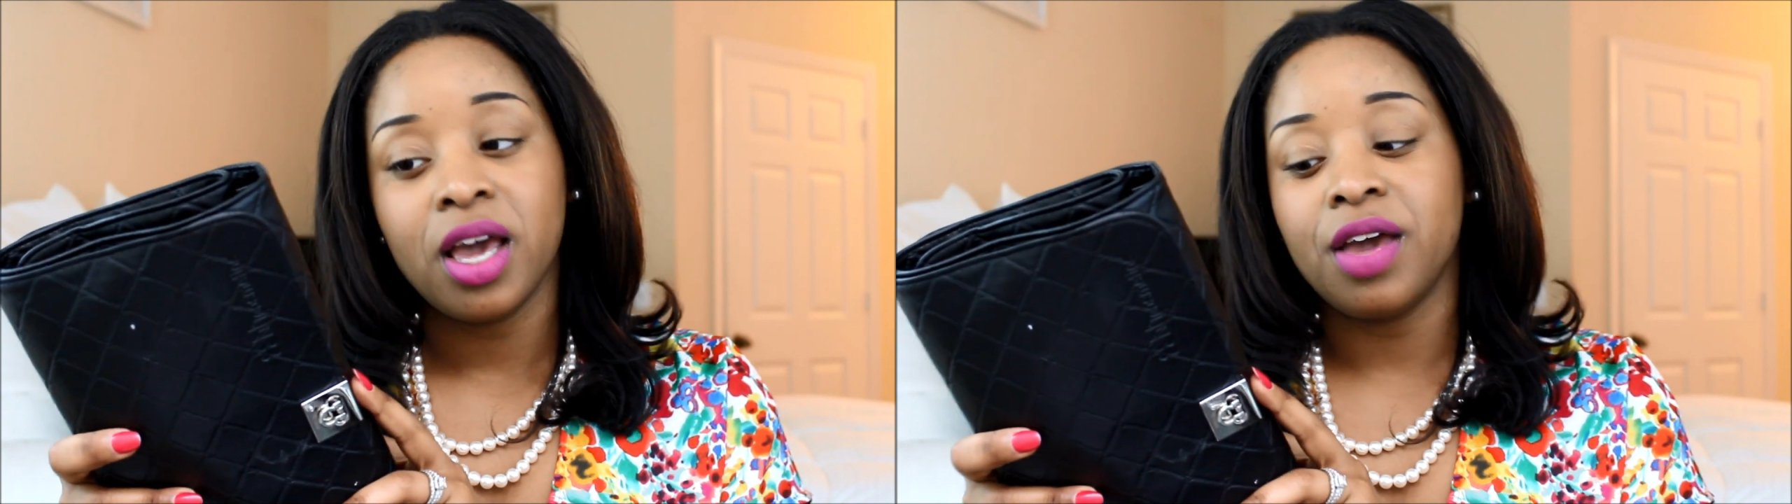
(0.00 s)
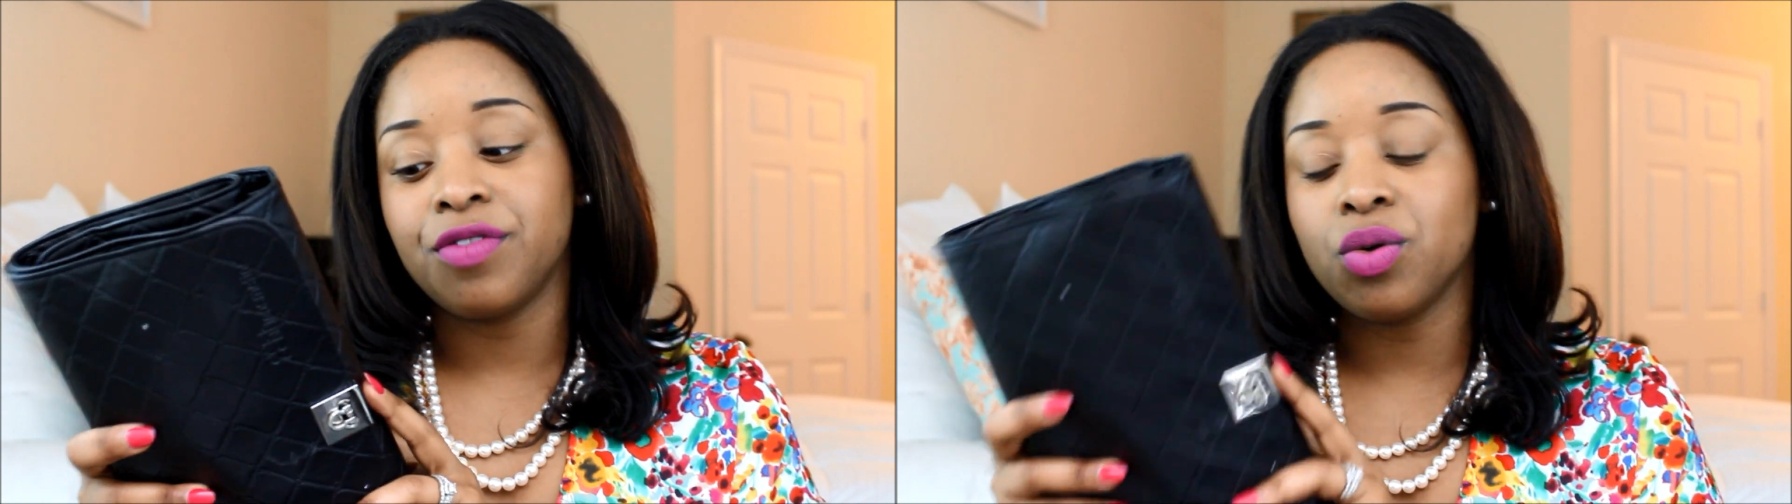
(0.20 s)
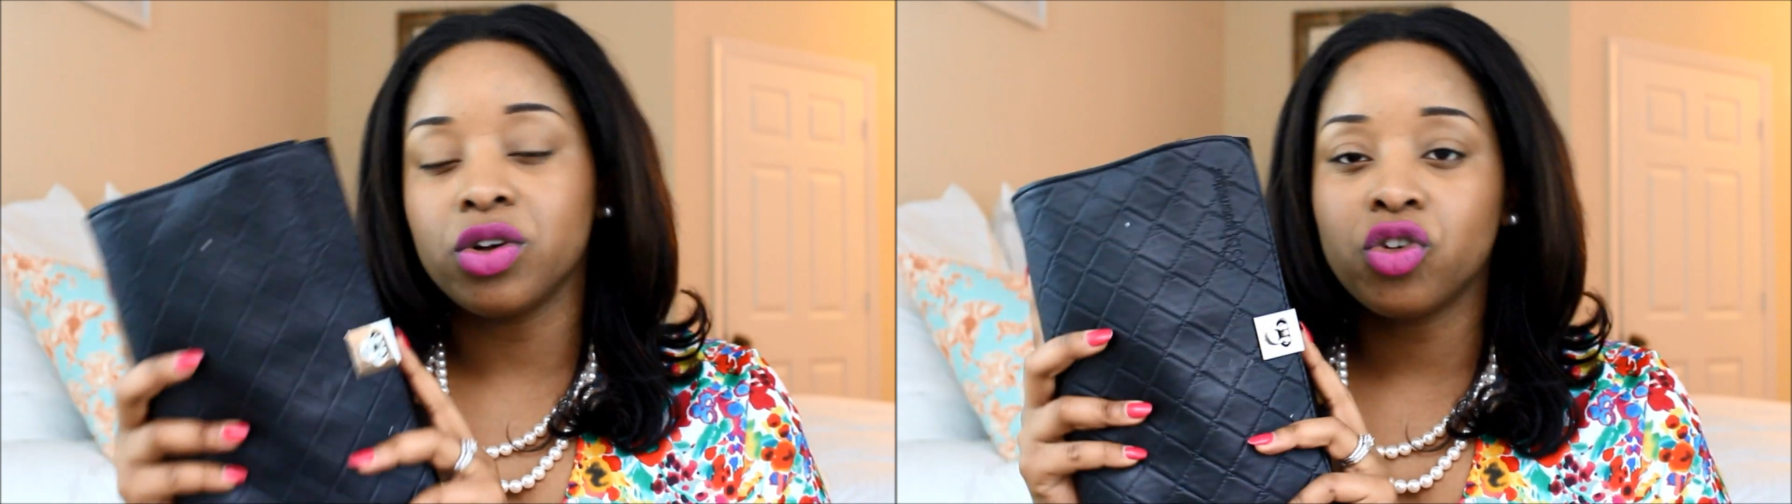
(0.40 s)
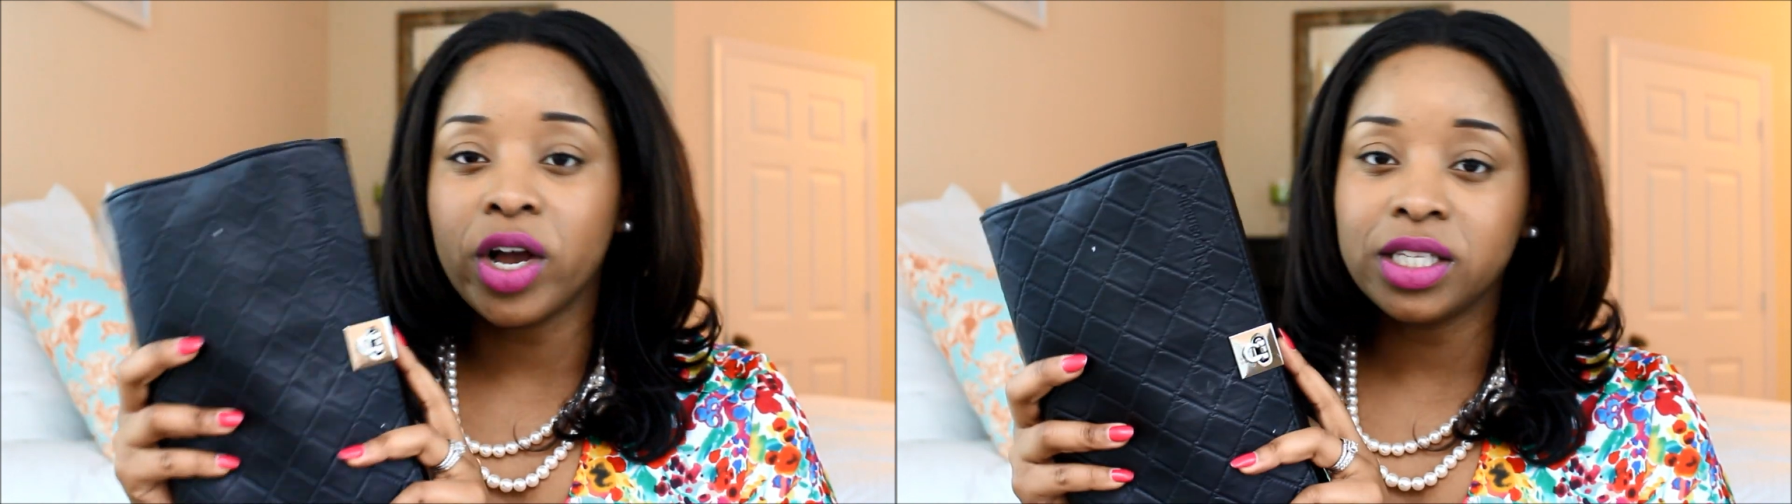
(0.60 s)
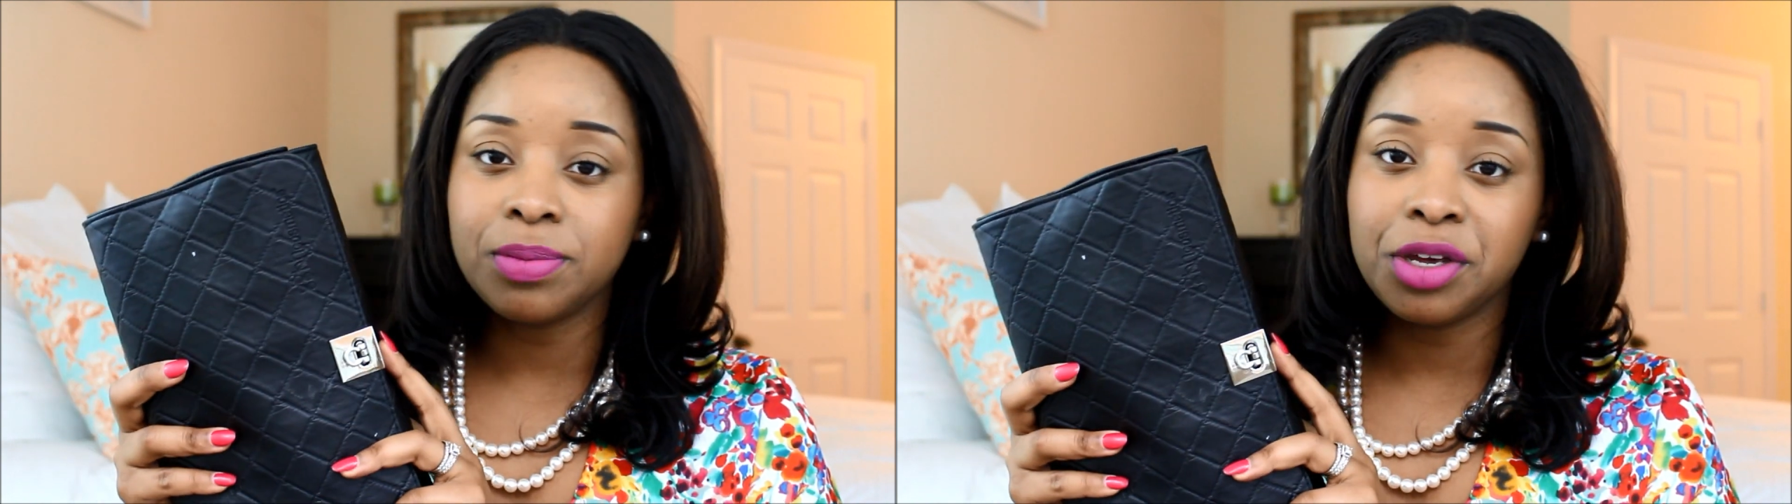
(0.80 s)
If you are
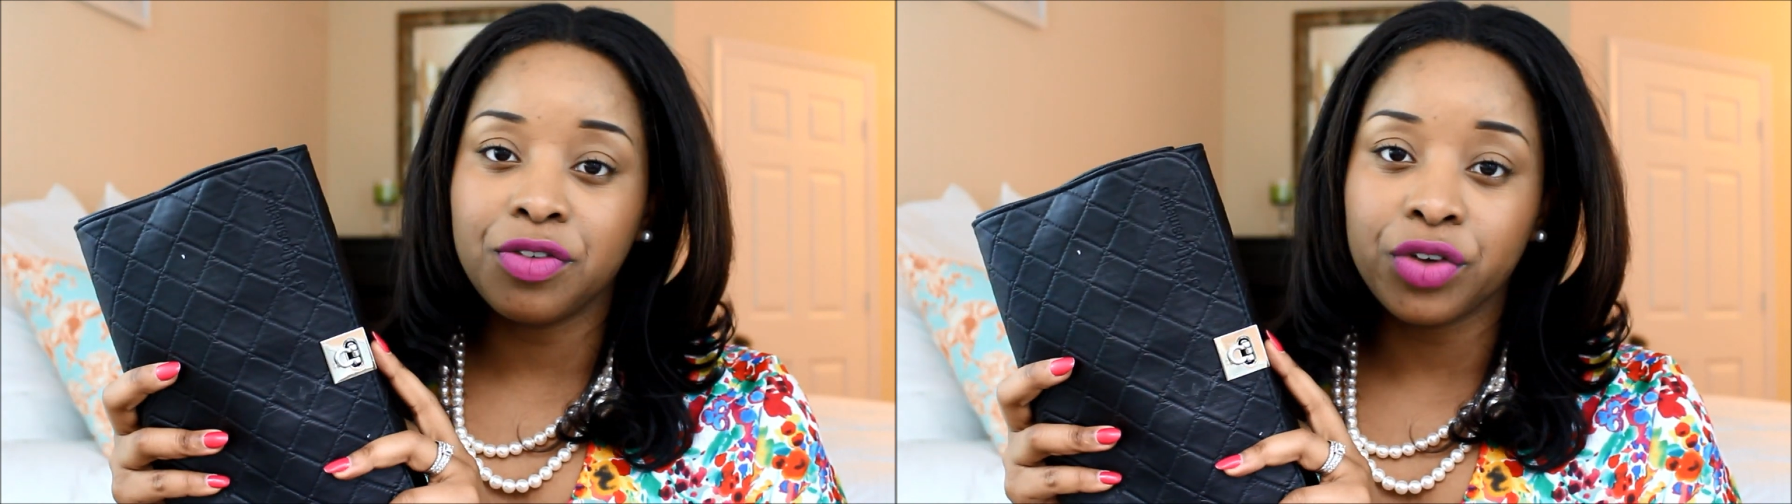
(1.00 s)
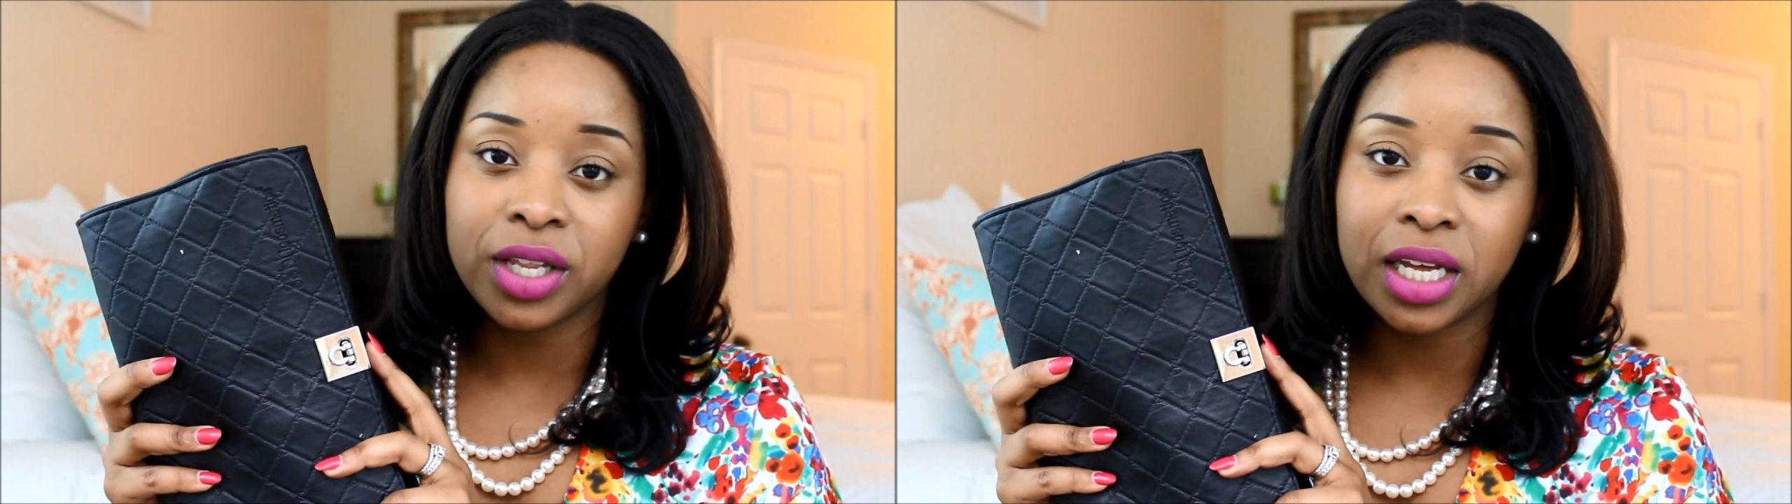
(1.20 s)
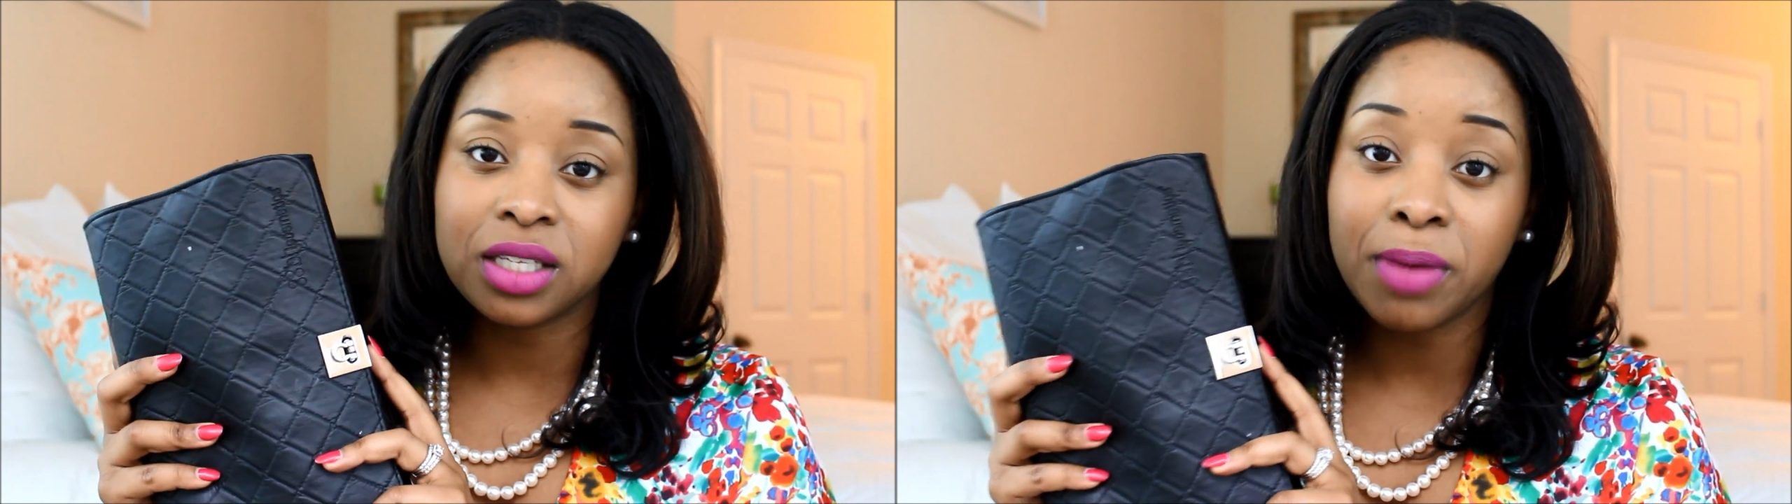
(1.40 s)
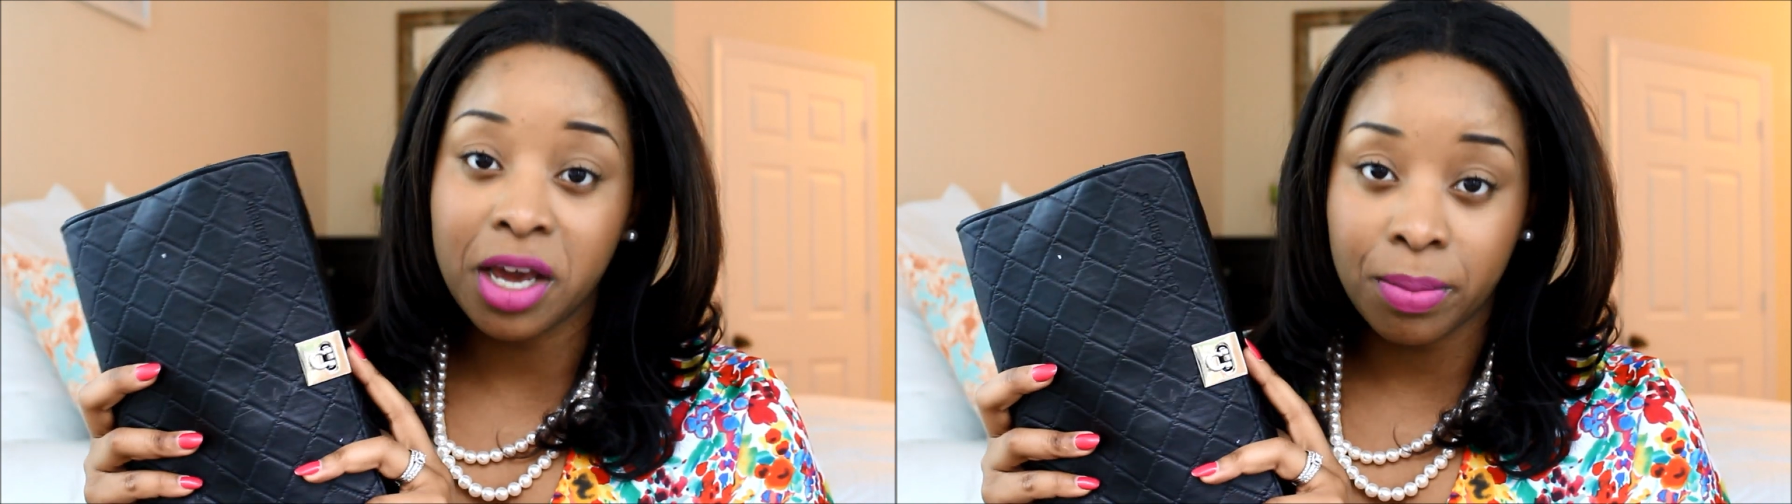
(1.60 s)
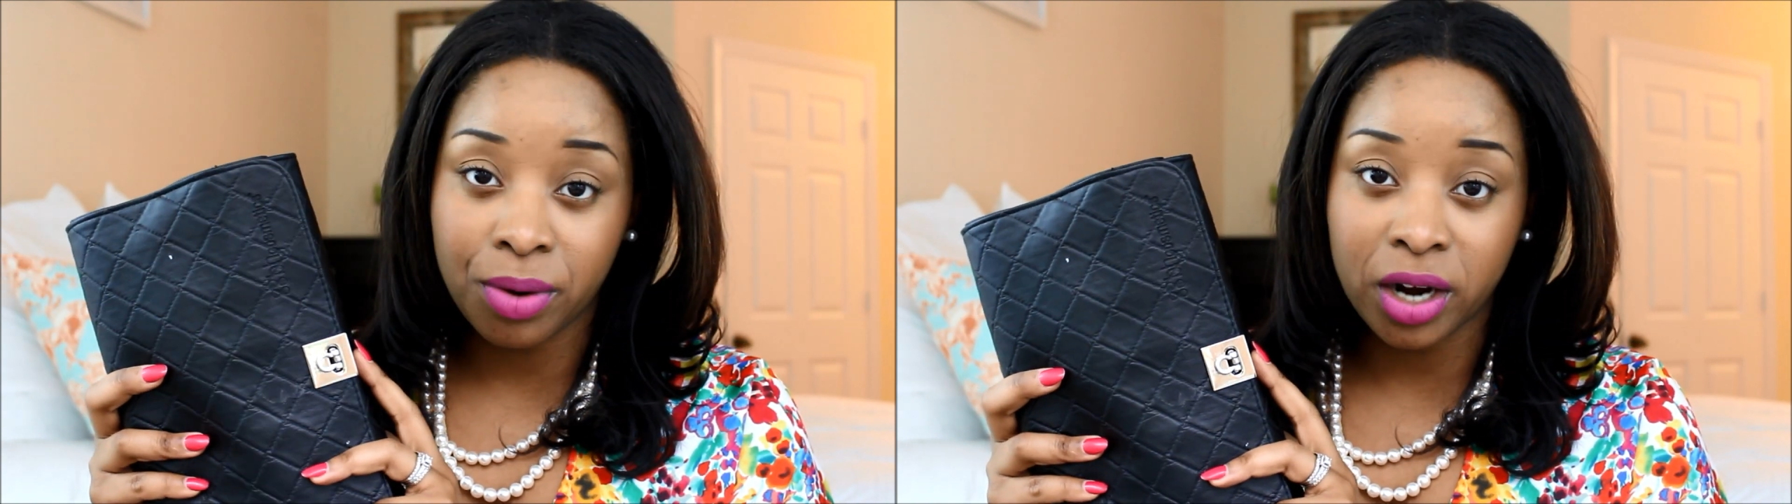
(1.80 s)
trying to be a freelance makeup